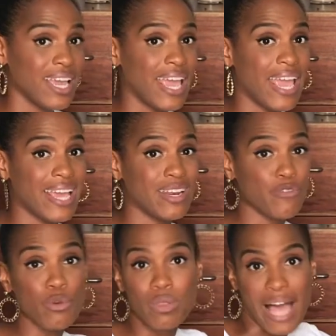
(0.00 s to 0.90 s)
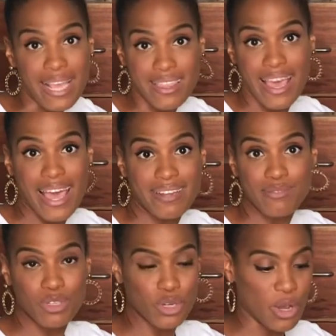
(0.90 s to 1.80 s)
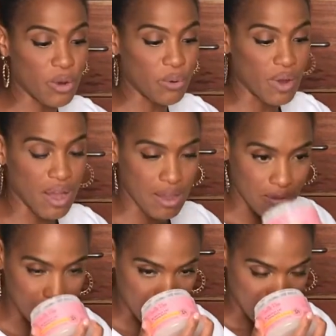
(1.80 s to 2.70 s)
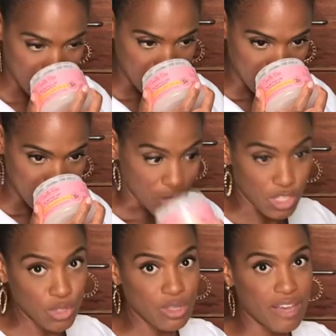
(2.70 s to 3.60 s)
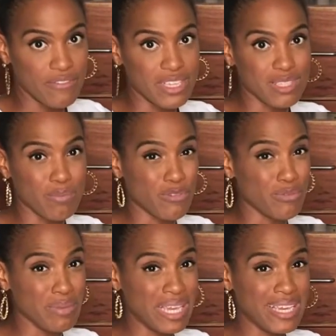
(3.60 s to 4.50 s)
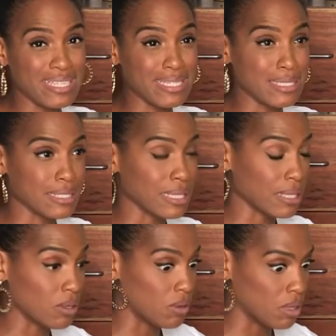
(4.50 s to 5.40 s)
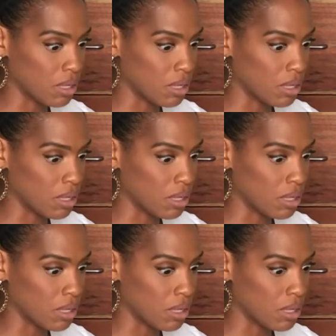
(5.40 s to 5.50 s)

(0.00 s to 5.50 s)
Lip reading: And if you like that, you know, then you'll love this. But for me, it just is a little